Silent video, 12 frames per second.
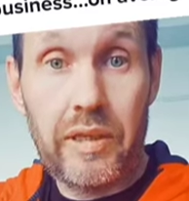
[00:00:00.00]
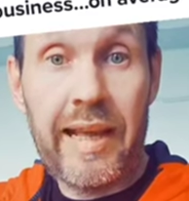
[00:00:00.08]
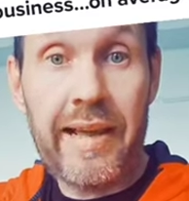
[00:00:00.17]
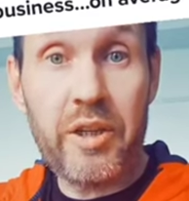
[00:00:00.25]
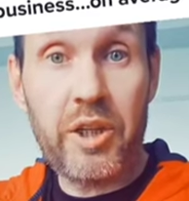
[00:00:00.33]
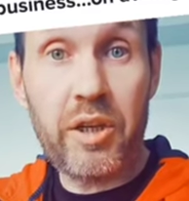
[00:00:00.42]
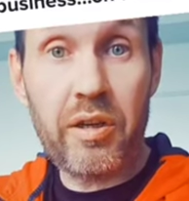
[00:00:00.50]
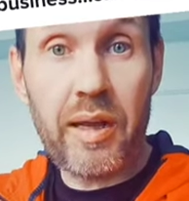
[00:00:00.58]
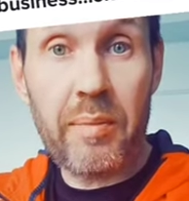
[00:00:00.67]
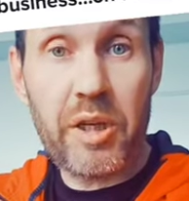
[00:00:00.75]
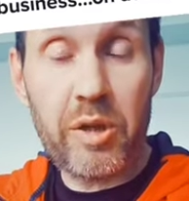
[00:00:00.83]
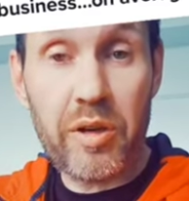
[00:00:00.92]
Yeah, sure.
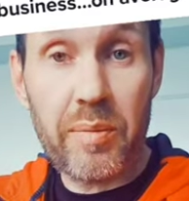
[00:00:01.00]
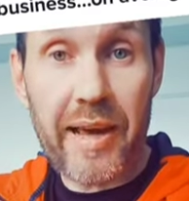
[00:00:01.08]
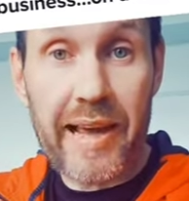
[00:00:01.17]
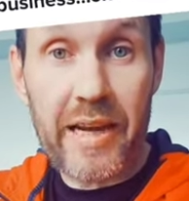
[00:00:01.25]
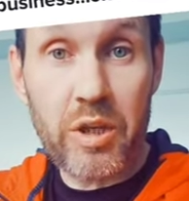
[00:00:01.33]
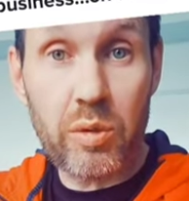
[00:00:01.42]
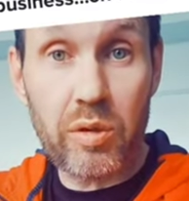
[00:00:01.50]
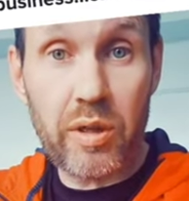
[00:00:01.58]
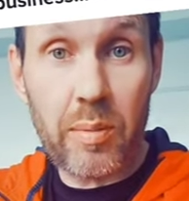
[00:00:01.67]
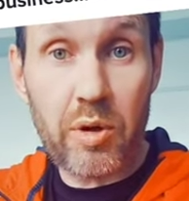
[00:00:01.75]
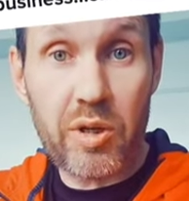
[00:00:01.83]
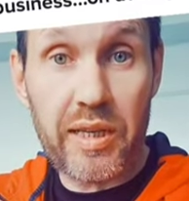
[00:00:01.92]
Let me show you my actual
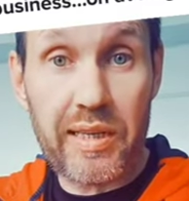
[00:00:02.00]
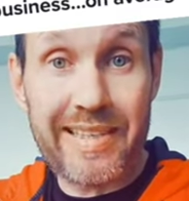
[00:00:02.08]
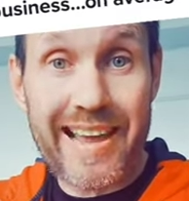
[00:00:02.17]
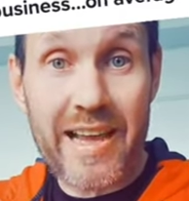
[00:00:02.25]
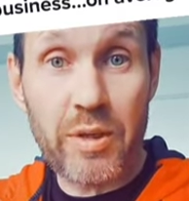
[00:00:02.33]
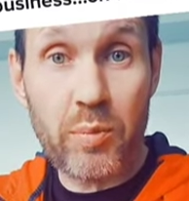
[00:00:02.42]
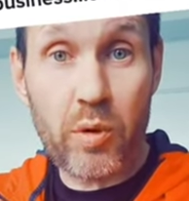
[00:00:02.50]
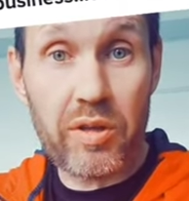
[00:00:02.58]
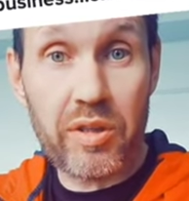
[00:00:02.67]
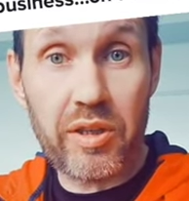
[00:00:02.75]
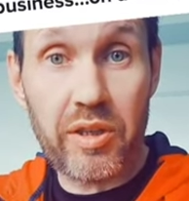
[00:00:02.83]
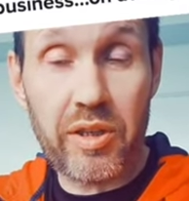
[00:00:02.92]
numbers and
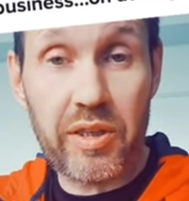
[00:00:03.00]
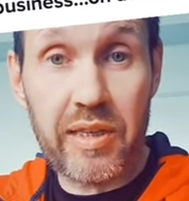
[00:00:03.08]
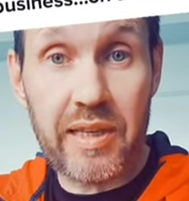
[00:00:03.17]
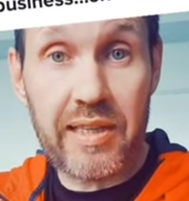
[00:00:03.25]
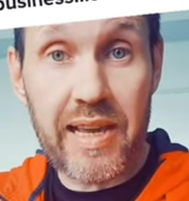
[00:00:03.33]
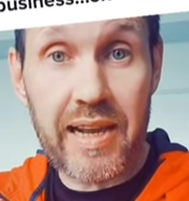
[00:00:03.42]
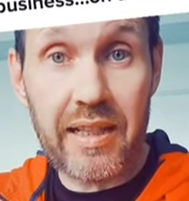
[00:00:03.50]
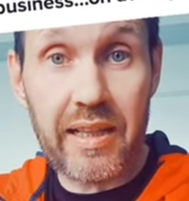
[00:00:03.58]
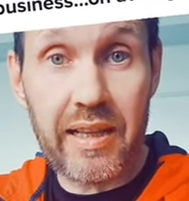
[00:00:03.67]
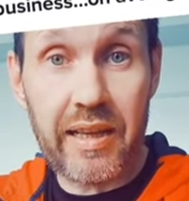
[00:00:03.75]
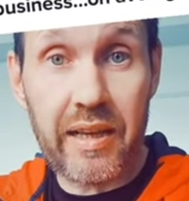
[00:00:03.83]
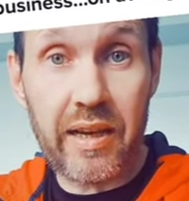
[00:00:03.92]
dashboards so you can see
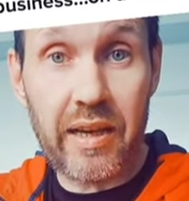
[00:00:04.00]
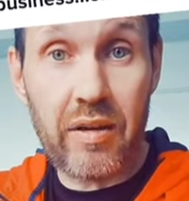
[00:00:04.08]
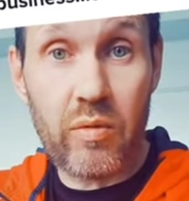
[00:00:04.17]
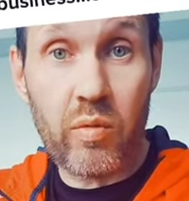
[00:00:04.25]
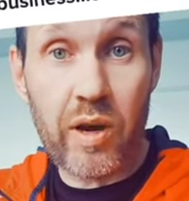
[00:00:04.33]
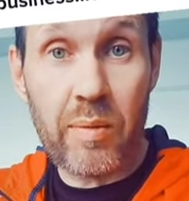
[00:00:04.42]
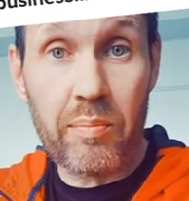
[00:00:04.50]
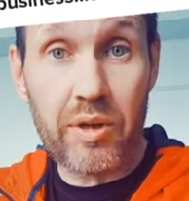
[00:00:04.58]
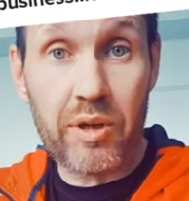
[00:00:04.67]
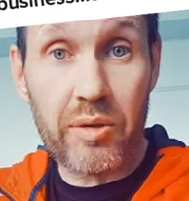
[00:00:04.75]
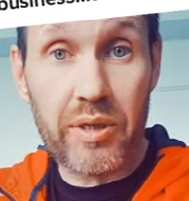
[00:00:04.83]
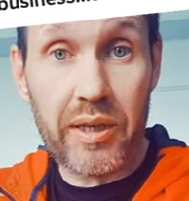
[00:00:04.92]
exactly uh, what I'm
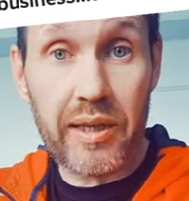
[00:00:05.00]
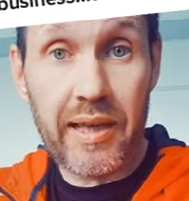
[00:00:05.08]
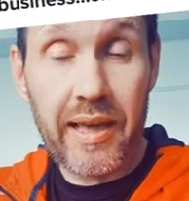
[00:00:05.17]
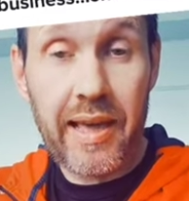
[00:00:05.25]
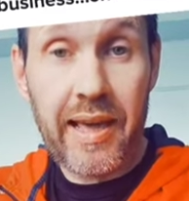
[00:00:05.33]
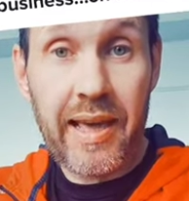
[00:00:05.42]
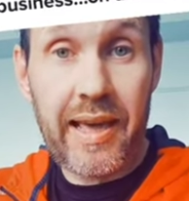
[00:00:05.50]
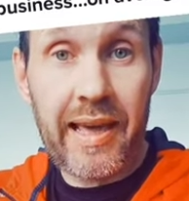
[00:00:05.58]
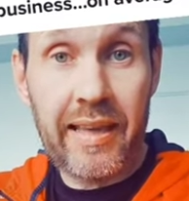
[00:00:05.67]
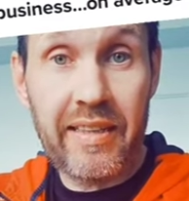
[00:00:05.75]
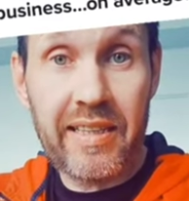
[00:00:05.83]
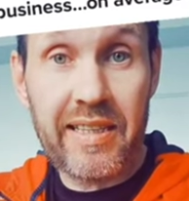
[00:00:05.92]
producing.
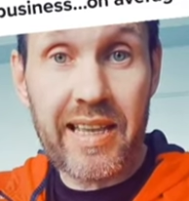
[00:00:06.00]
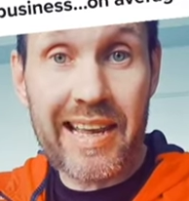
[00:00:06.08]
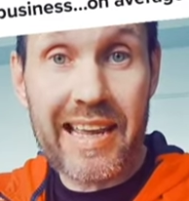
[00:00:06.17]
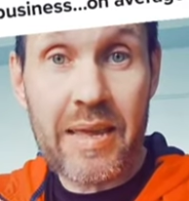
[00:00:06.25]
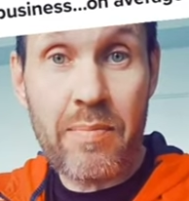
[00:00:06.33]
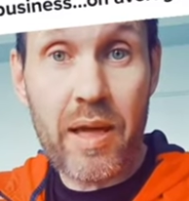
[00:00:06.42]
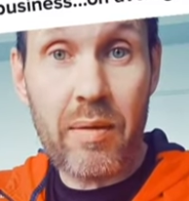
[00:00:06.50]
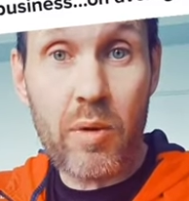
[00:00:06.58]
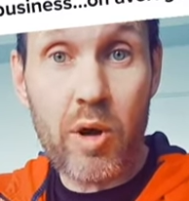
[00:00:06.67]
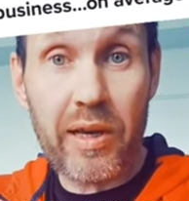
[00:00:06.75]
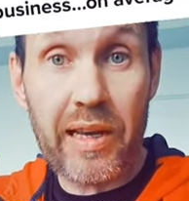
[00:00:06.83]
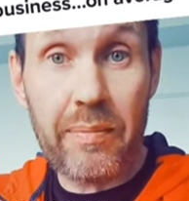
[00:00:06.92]
And this is an email
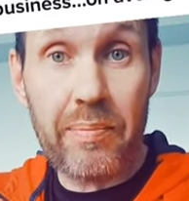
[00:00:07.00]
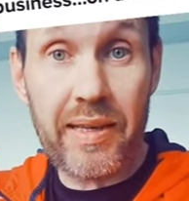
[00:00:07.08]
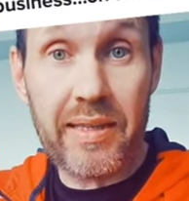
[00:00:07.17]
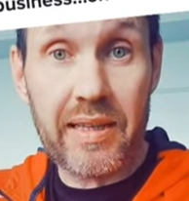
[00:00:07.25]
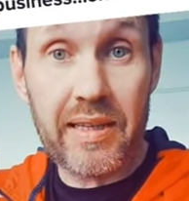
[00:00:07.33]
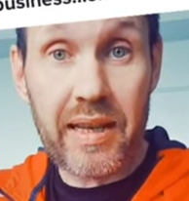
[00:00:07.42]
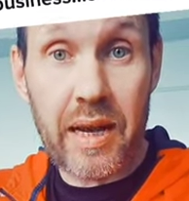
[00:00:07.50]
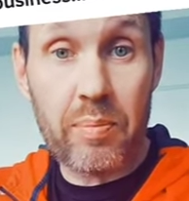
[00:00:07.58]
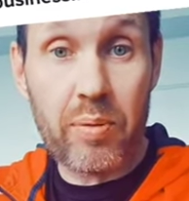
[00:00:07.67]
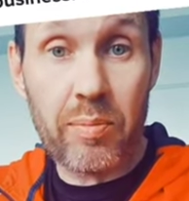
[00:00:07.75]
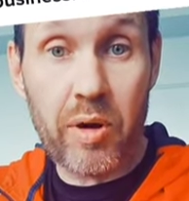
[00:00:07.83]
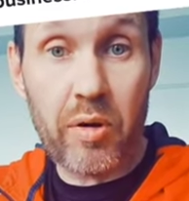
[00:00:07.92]
marketing business and I
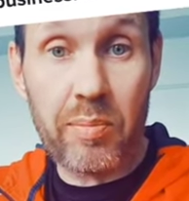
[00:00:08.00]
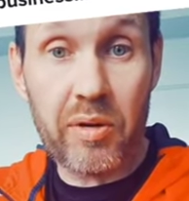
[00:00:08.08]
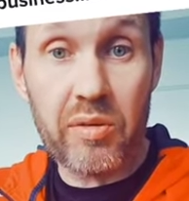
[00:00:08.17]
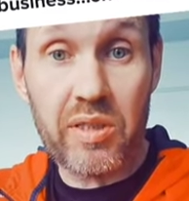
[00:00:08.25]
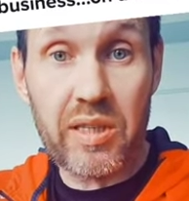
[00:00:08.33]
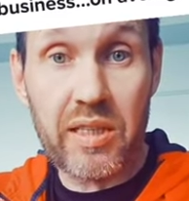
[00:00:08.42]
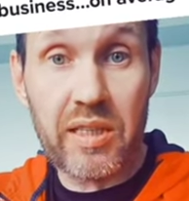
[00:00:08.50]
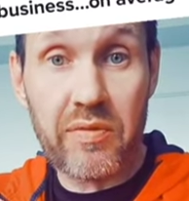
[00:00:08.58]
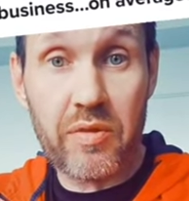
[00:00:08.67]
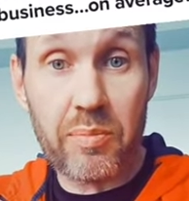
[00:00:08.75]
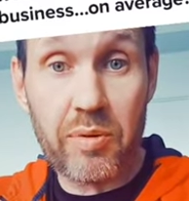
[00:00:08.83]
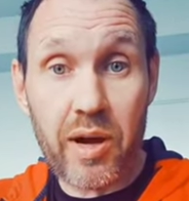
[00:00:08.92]
promote about six
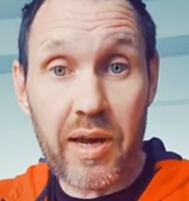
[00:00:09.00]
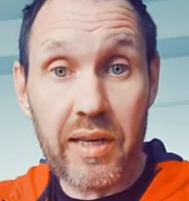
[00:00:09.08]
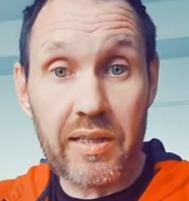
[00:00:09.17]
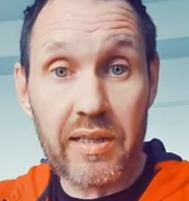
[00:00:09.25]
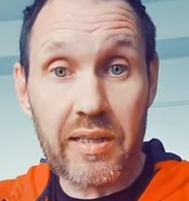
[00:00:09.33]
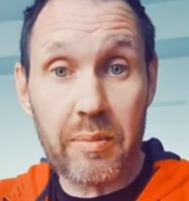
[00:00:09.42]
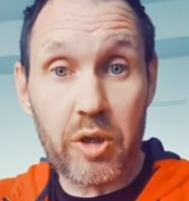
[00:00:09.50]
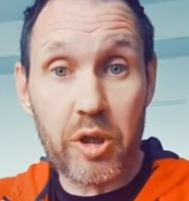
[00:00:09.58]
different products. Let me